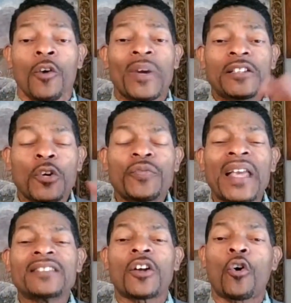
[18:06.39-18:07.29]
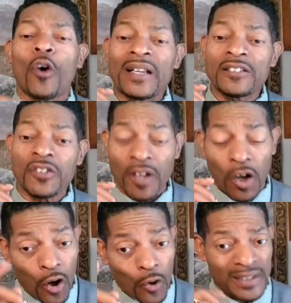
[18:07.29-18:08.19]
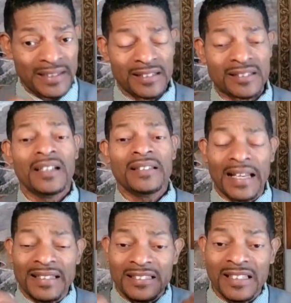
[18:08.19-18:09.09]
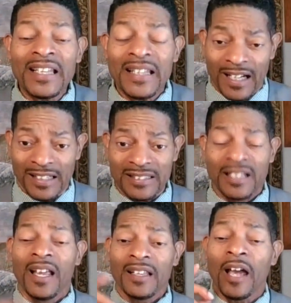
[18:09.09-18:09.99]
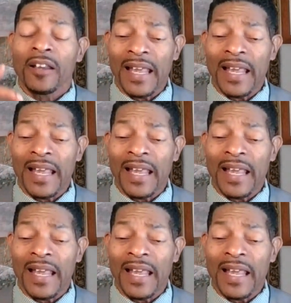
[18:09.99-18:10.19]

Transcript: We do things according to the holiness that is in us that,